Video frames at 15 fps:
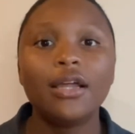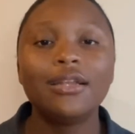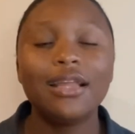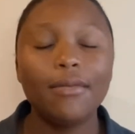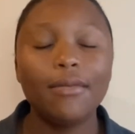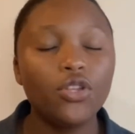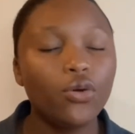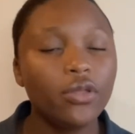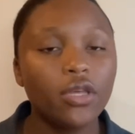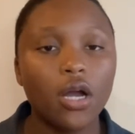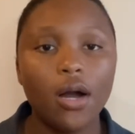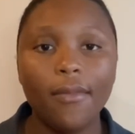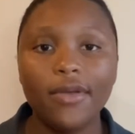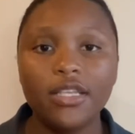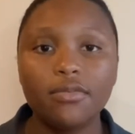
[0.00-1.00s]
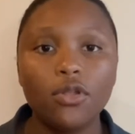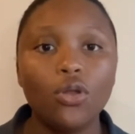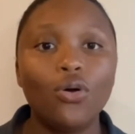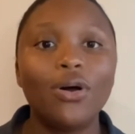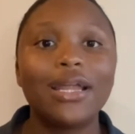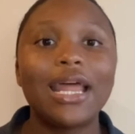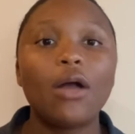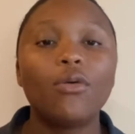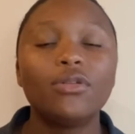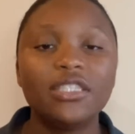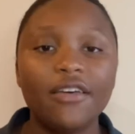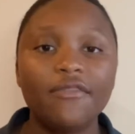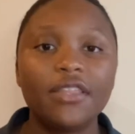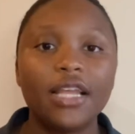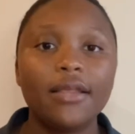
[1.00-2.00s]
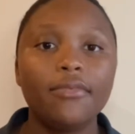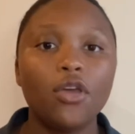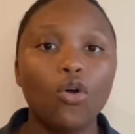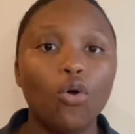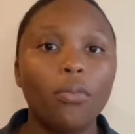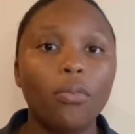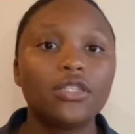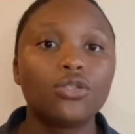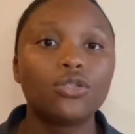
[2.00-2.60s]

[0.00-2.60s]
let me know in the comments below, and I will definitely be open